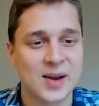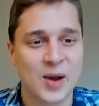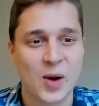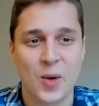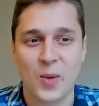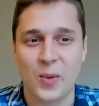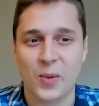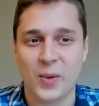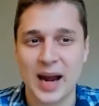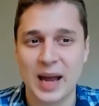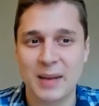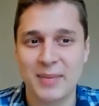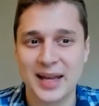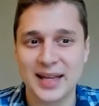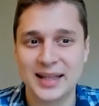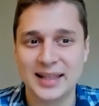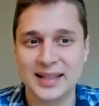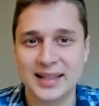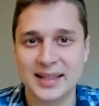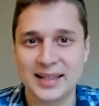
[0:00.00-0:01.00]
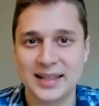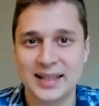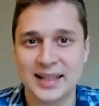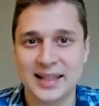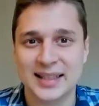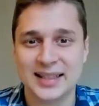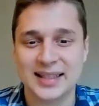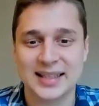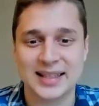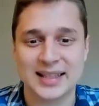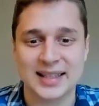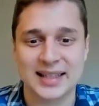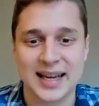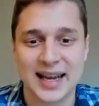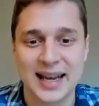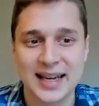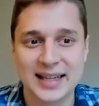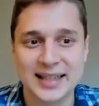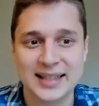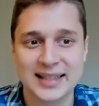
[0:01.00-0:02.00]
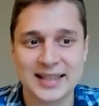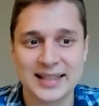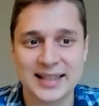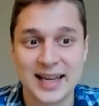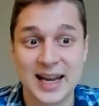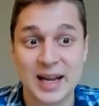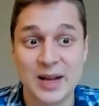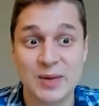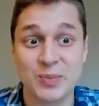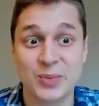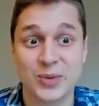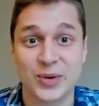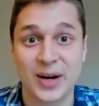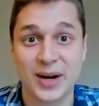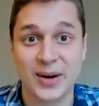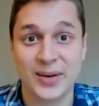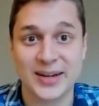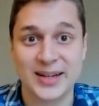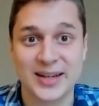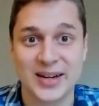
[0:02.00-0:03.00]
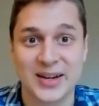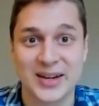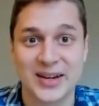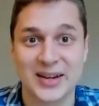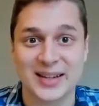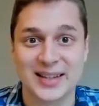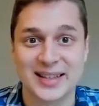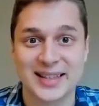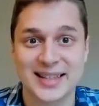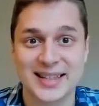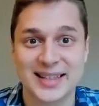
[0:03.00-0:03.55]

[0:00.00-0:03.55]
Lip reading: rabbits, snakes, and prairie dogs.